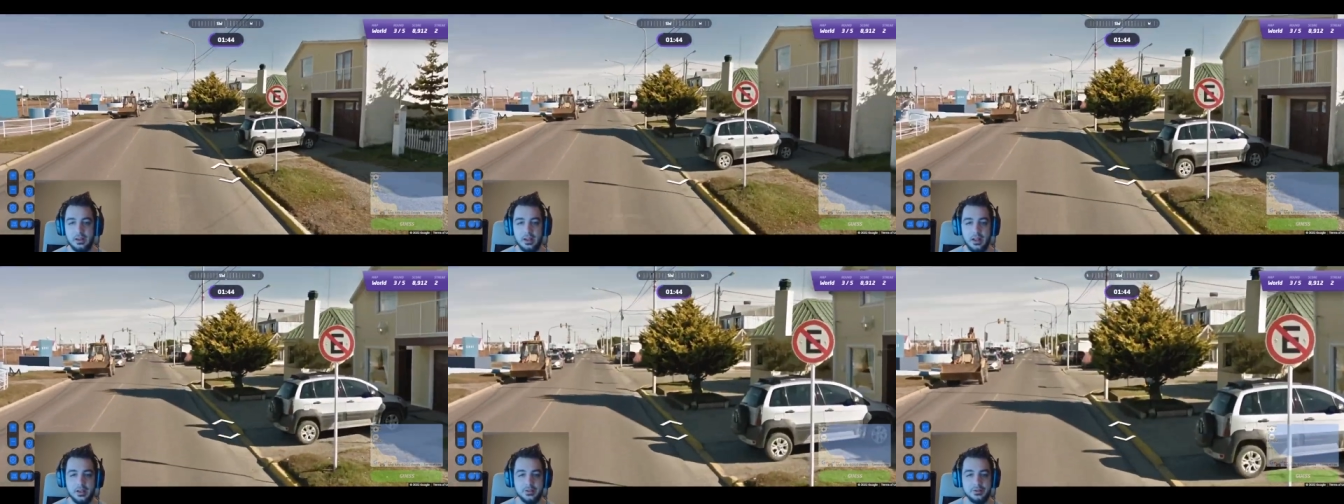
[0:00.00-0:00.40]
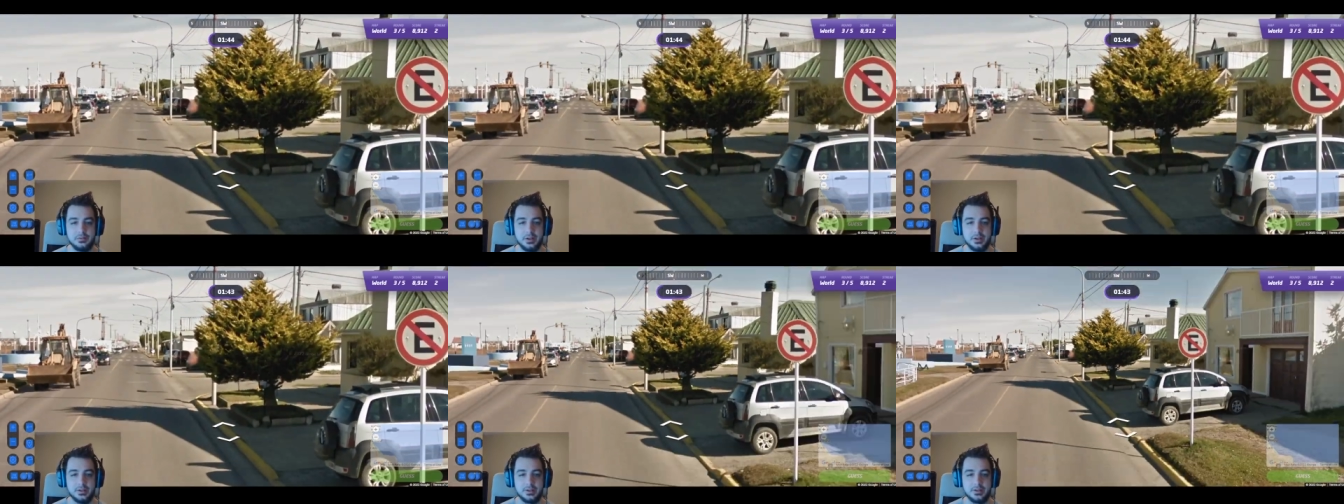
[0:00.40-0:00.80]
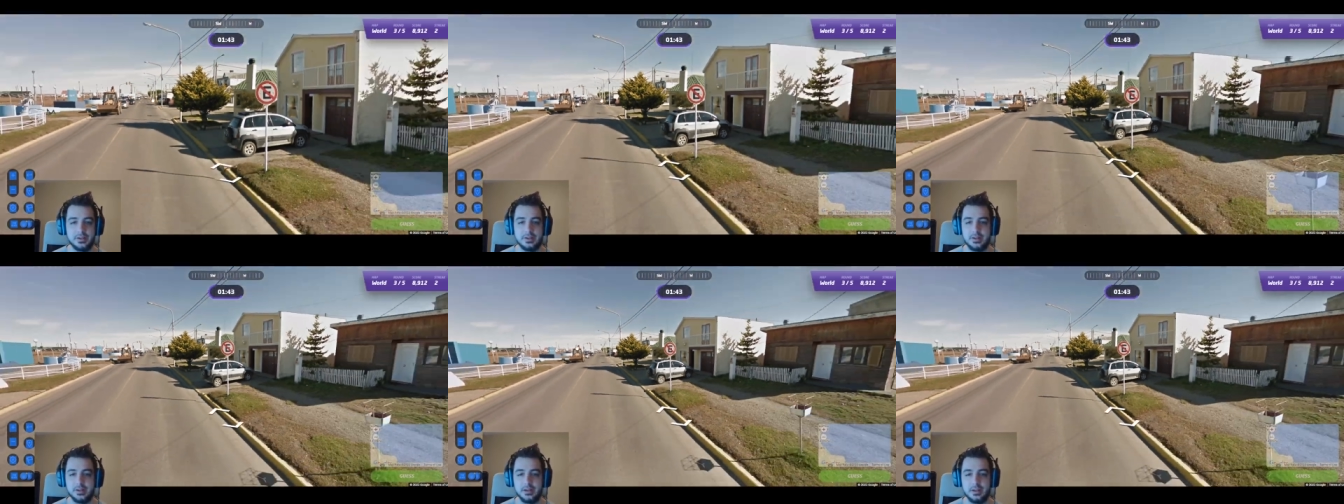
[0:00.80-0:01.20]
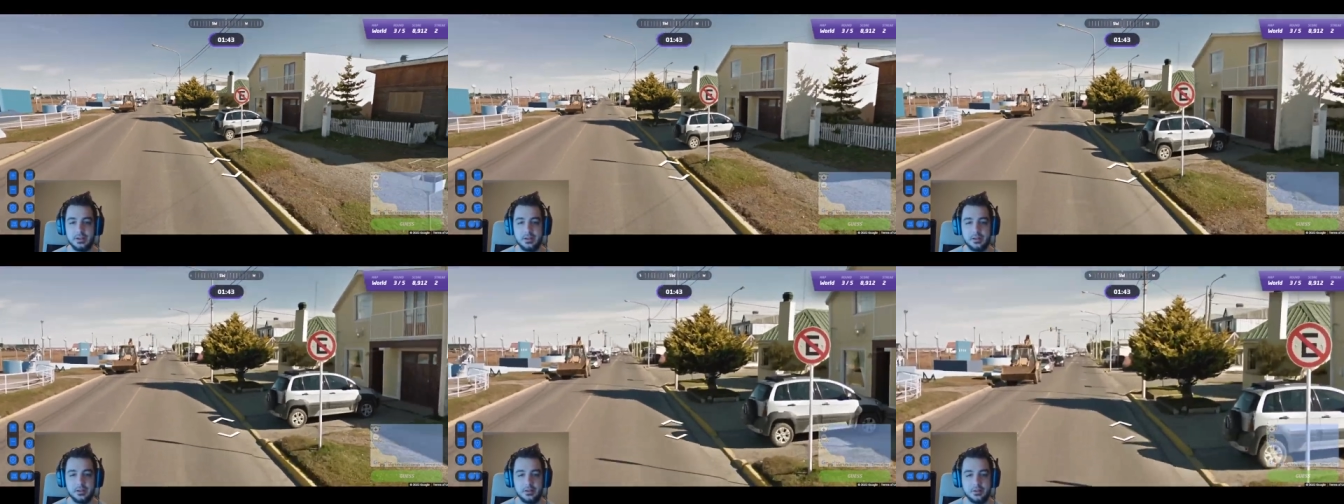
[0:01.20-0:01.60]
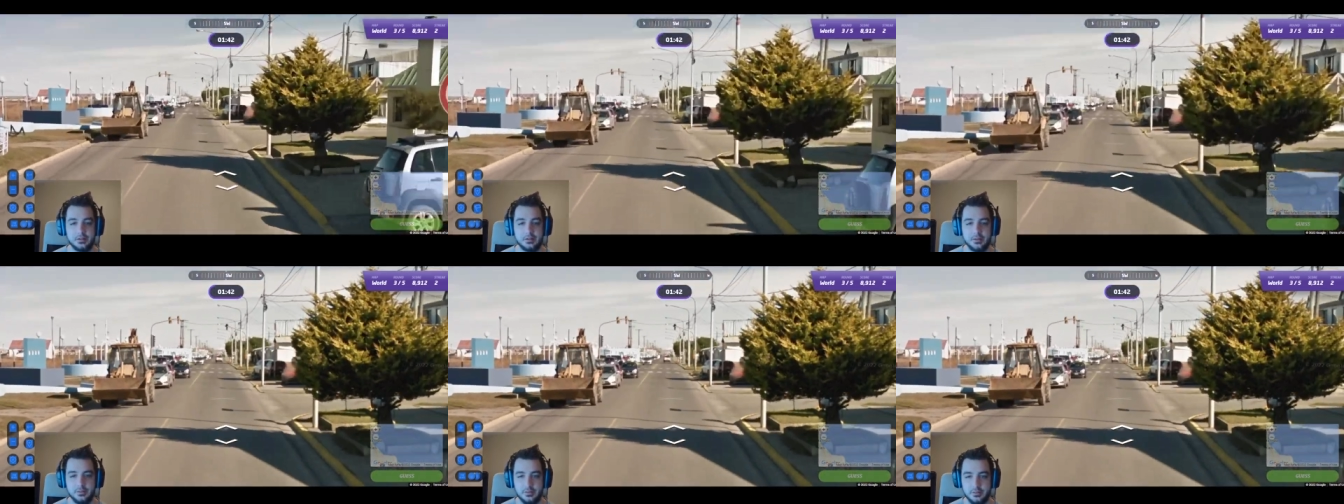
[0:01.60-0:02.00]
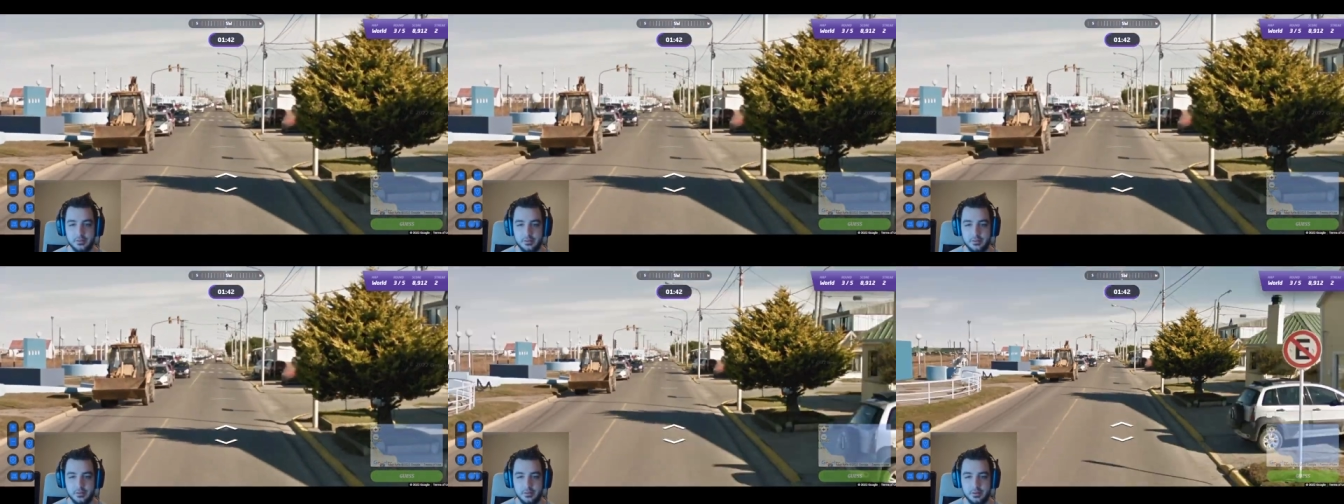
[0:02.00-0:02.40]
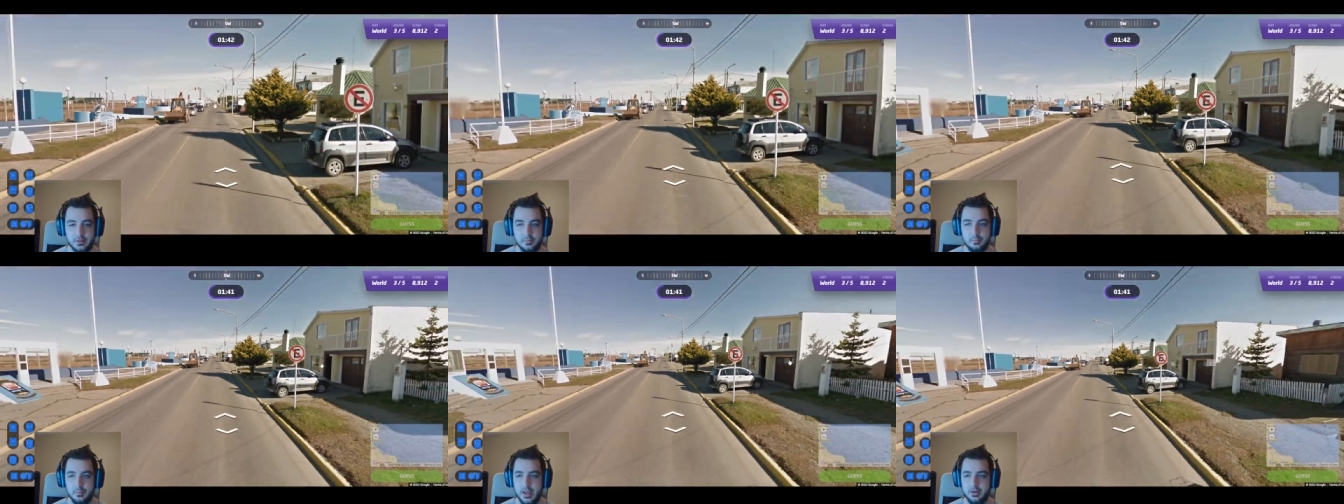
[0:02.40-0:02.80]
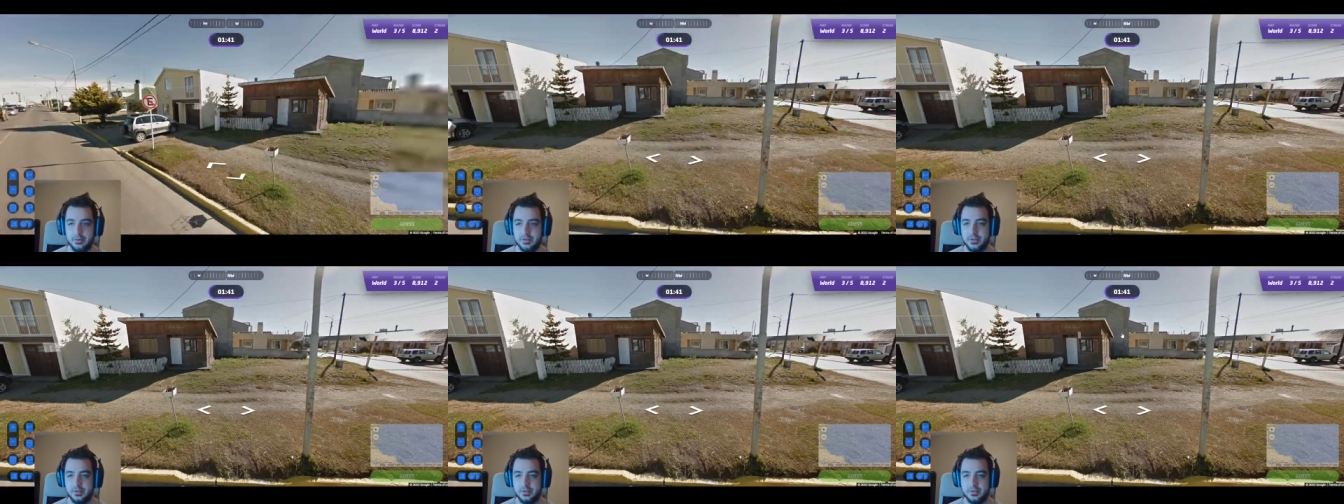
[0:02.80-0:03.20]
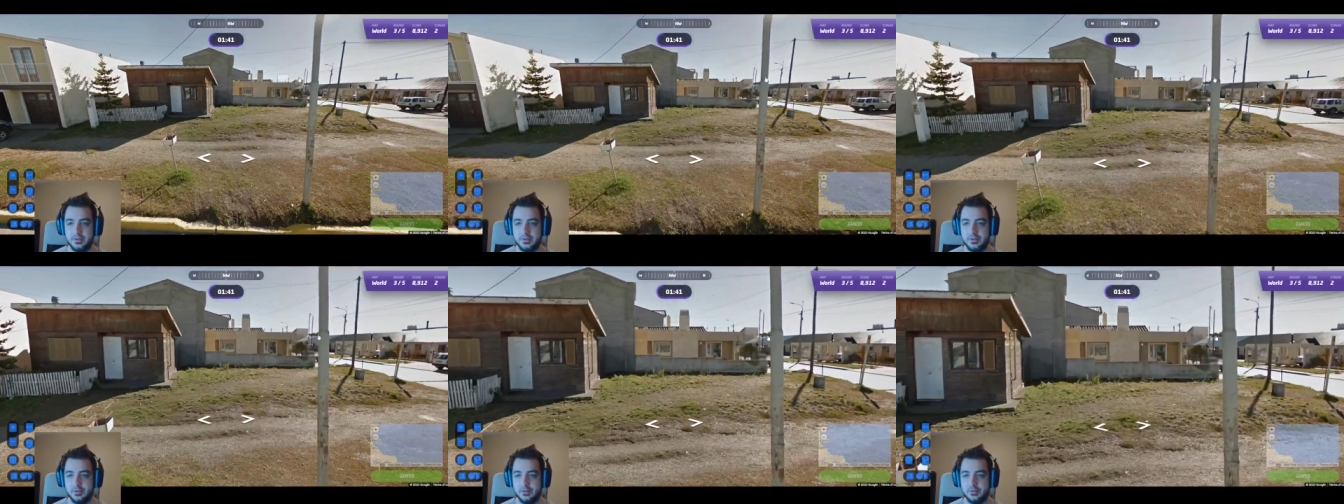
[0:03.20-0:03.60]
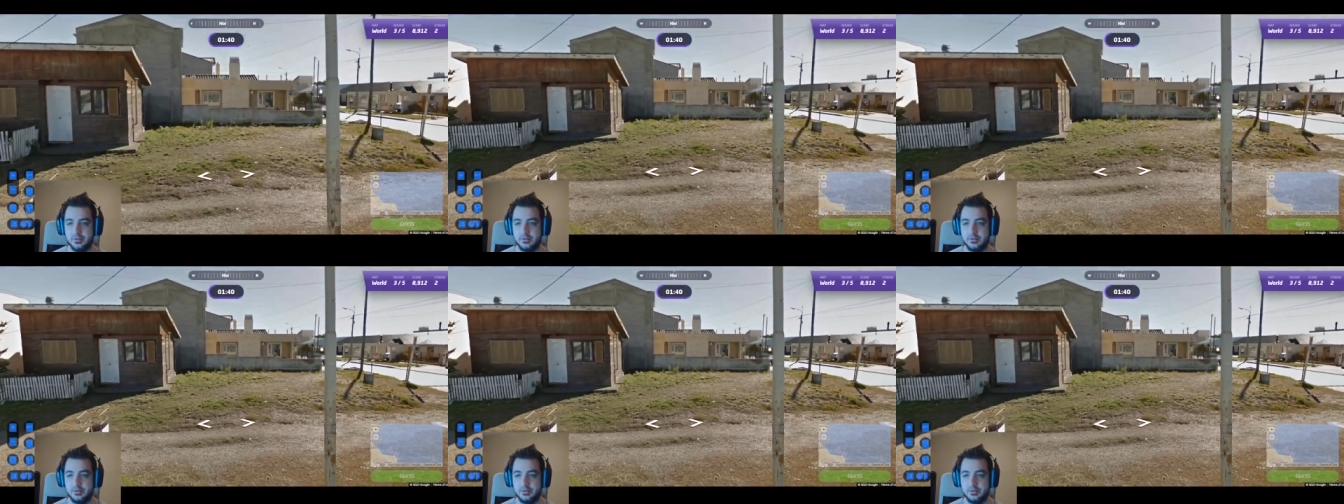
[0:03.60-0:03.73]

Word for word: I do not see any mountains